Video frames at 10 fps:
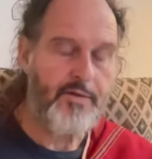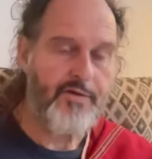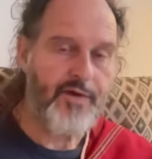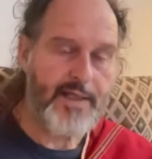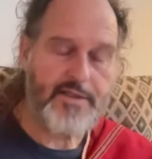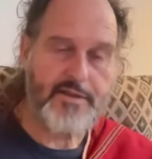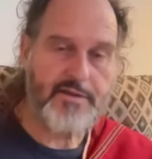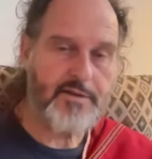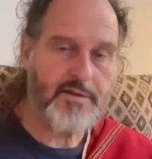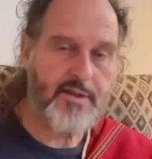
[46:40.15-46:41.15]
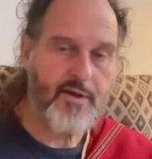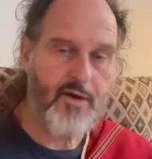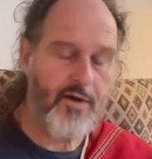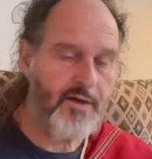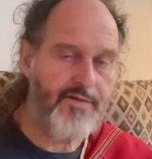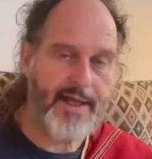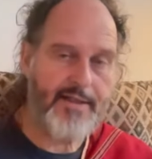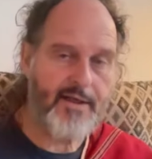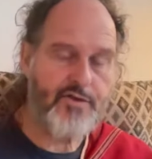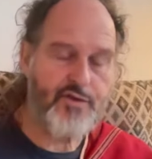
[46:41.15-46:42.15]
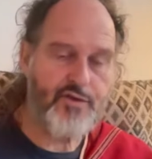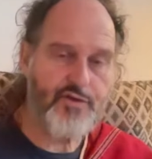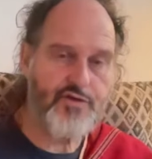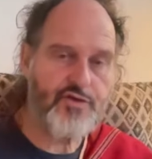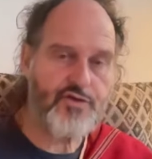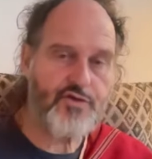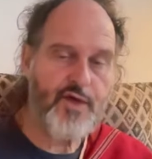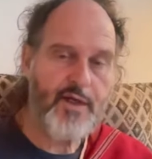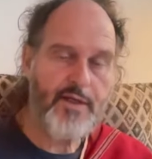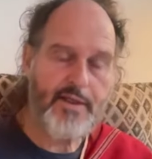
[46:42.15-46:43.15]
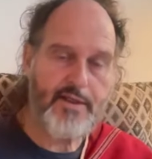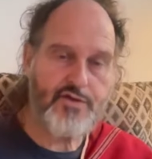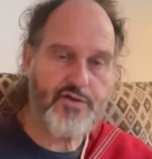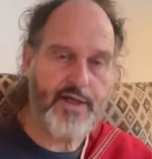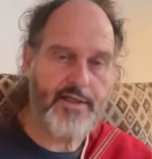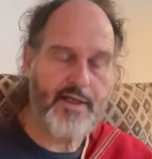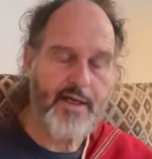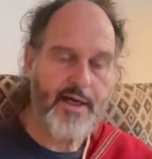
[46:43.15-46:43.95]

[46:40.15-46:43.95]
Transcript: reflections, all of that are used to illustrate